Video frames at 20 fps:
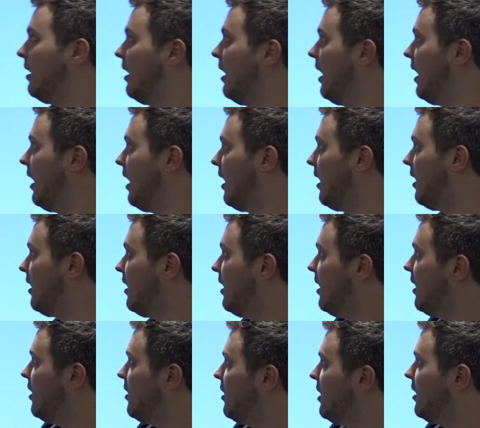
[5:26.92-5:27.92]

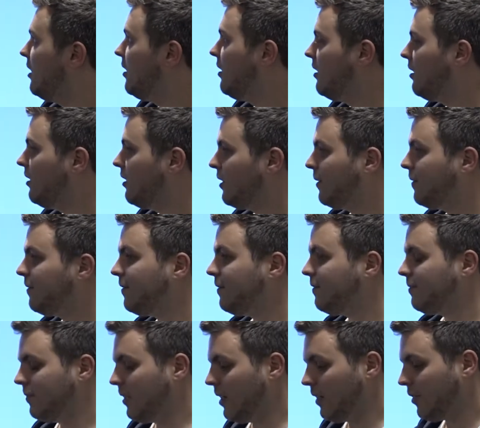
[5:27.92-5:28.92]

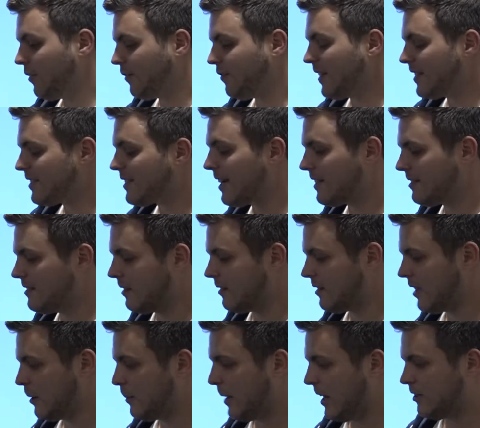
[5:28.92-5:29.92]
The fantastic
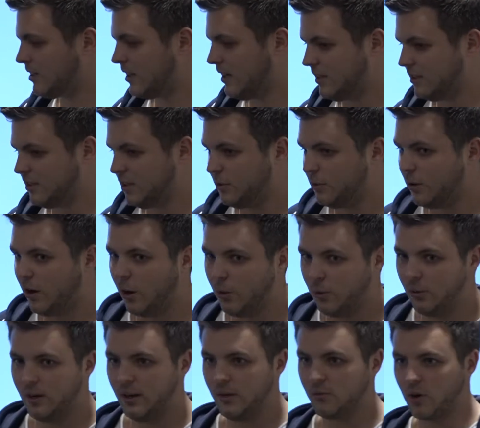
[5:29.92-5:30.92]
thing about it is you
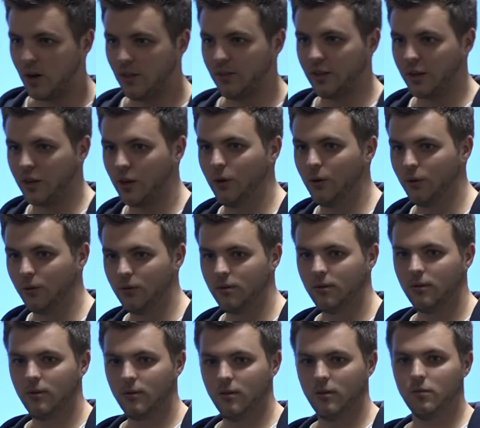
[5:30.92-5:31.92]
only run the code
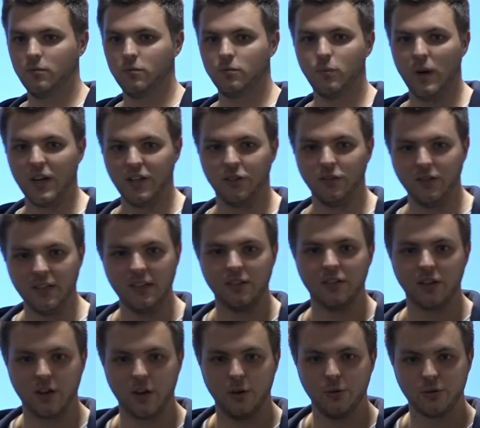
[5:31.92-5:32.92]
when you need the
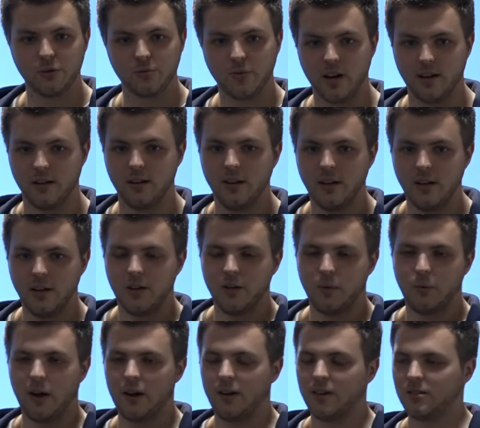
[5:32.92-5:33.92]
code to run.
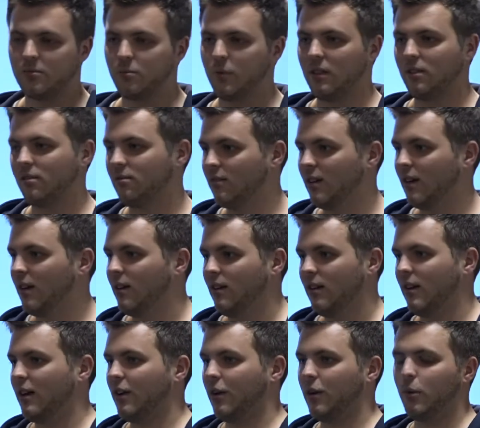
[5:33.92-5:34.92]
Whereas with,
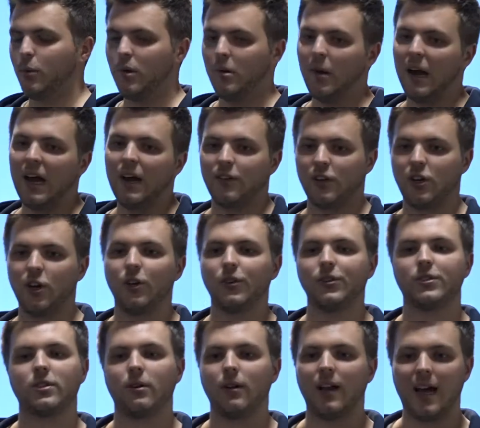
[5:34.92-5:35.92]
I don't know, we might have a
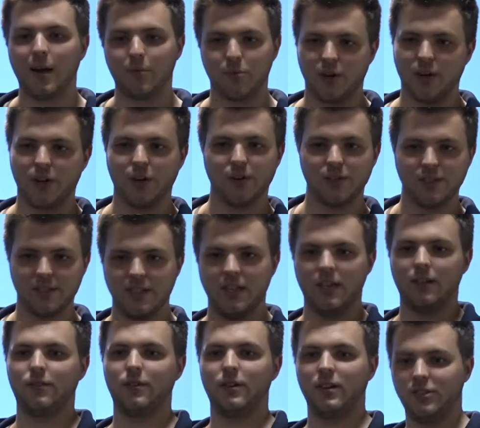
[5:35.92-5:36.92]
console app running on a
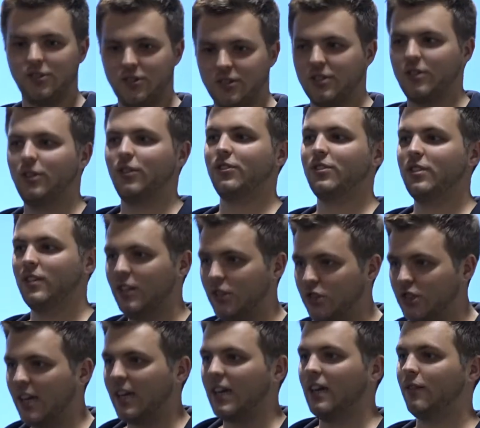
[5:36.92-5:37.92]
server and it's just constantly
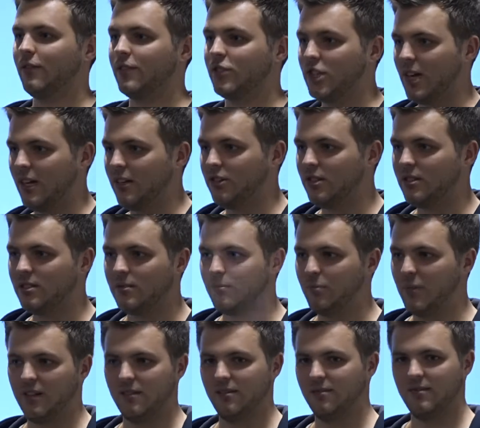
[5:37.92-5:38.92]
checking for changes,
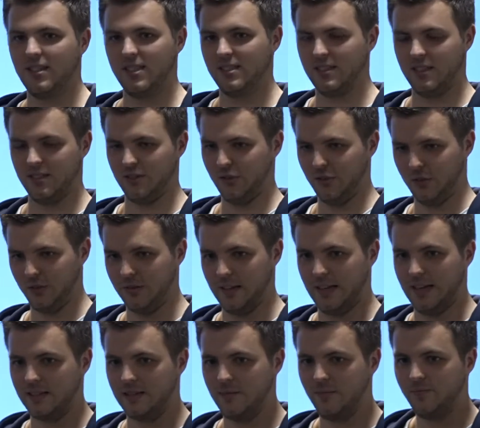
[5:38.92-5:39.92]
but this doesn't do
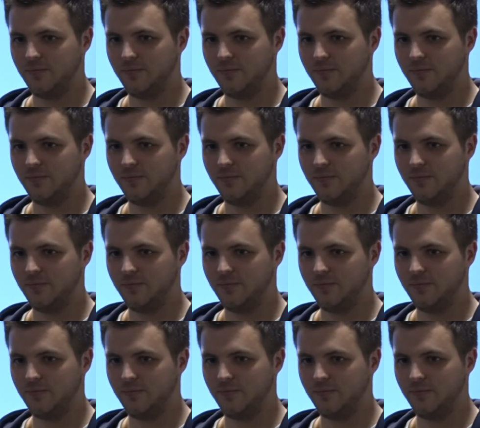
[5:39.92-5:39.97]
that.